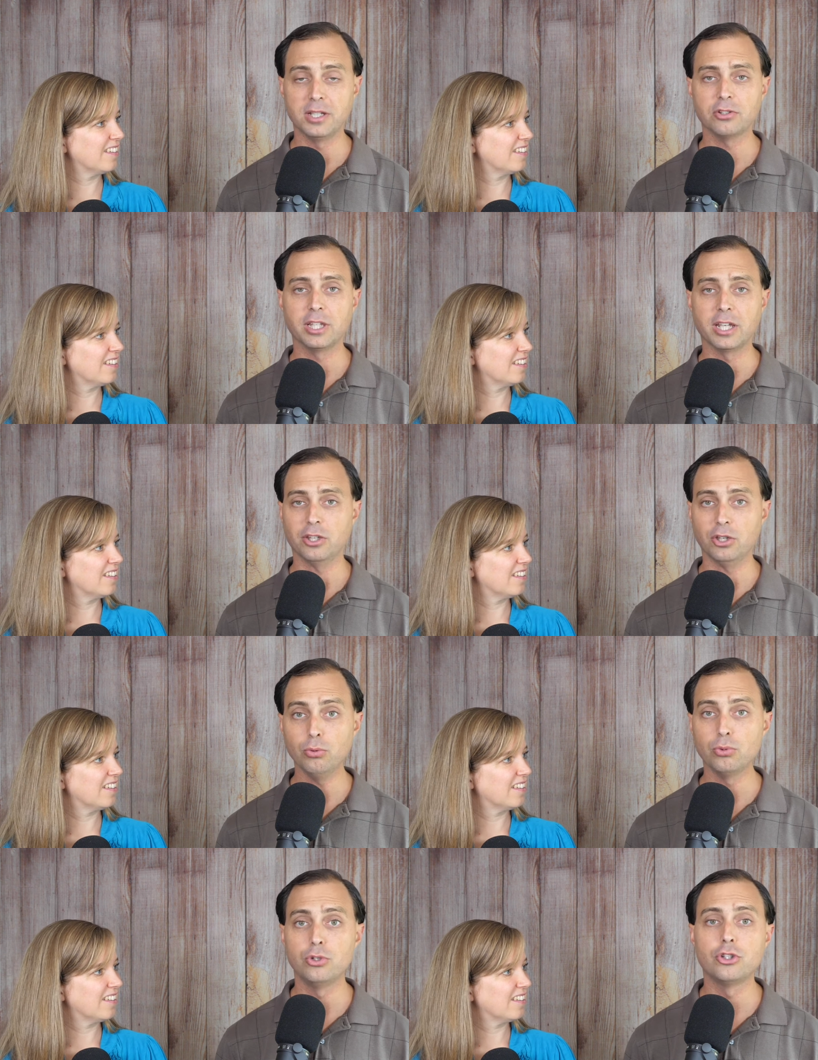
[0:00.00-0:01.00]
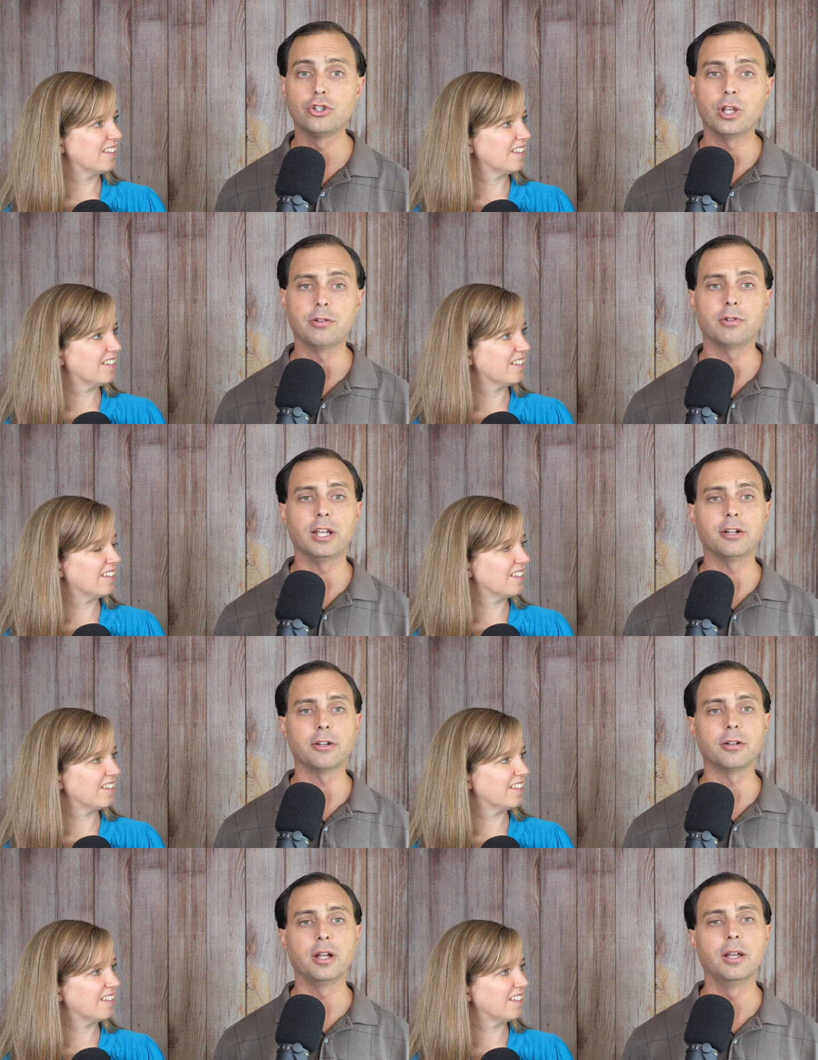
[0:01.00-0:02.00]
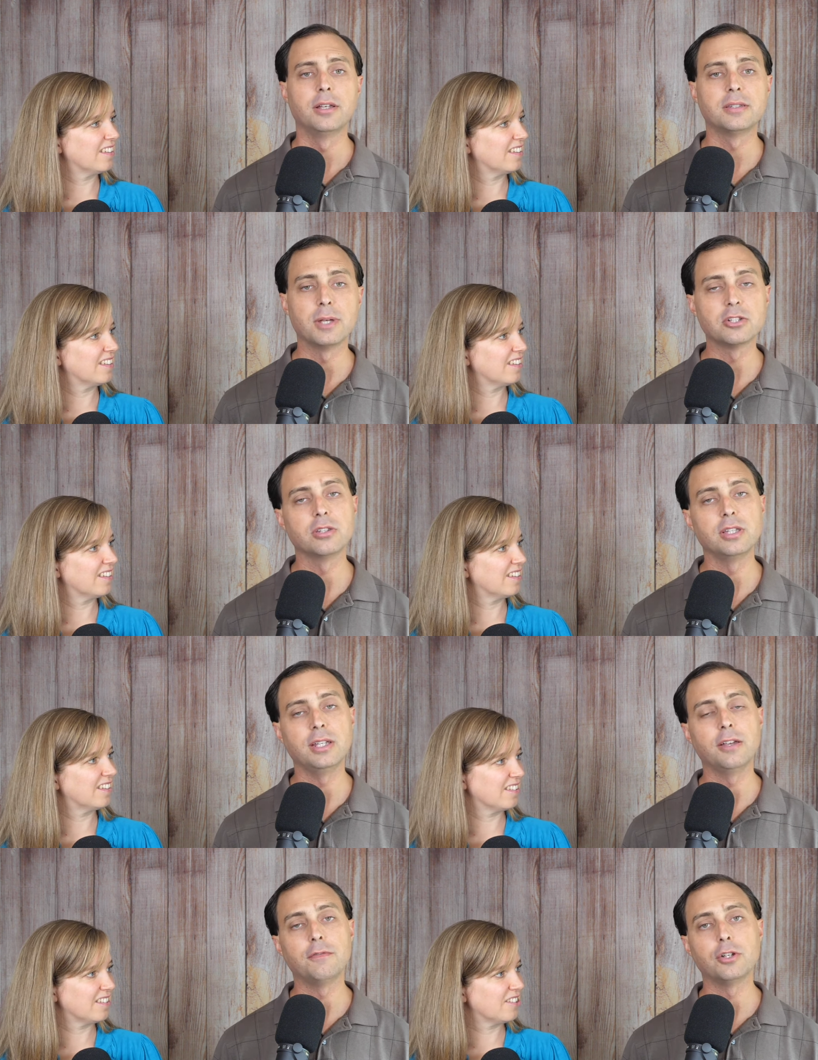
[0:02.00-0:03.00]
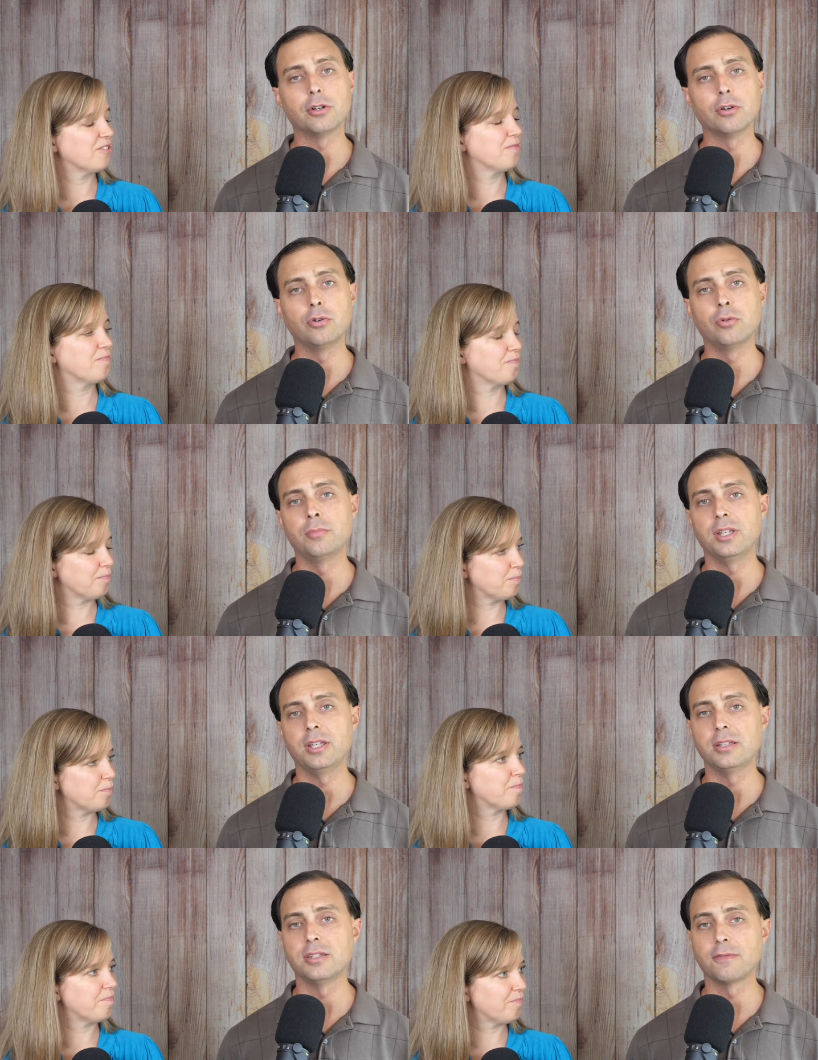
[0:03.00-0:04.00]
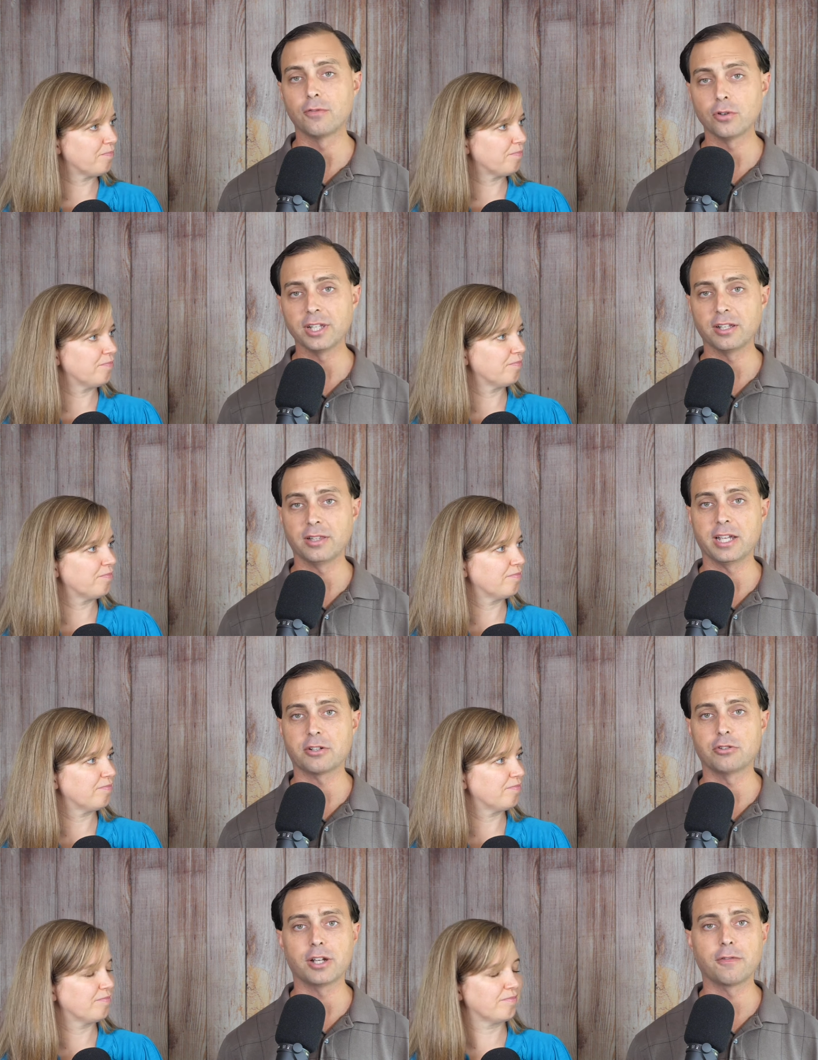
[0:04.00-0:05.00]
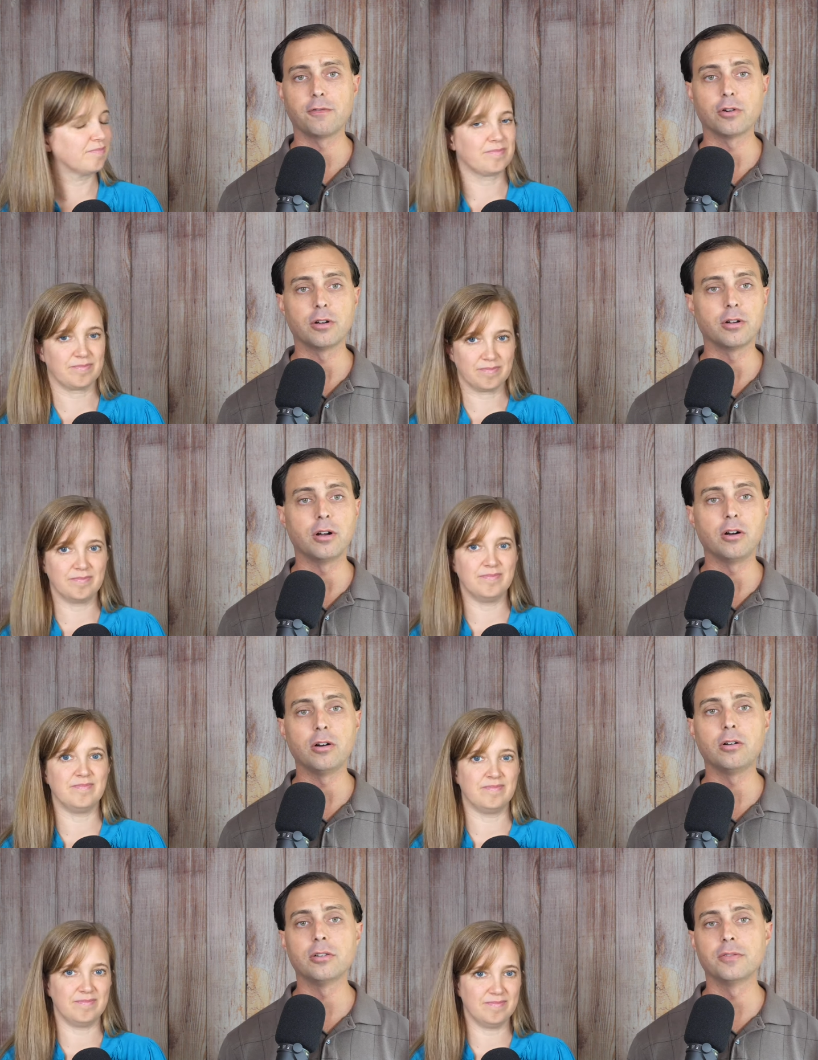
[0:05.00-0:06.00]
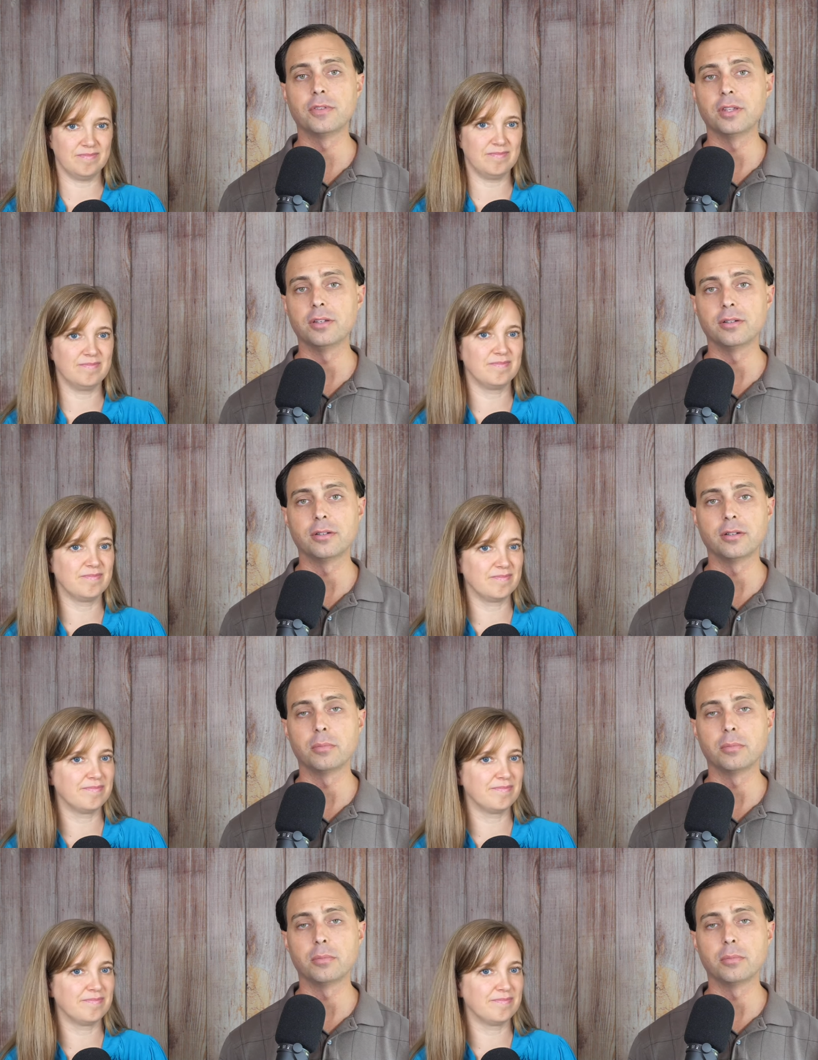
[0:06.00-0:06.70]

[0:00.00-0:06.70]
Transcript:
Speaker 1: potentially a huge generator, especially if your home is fully electric for all mm-hmm. of the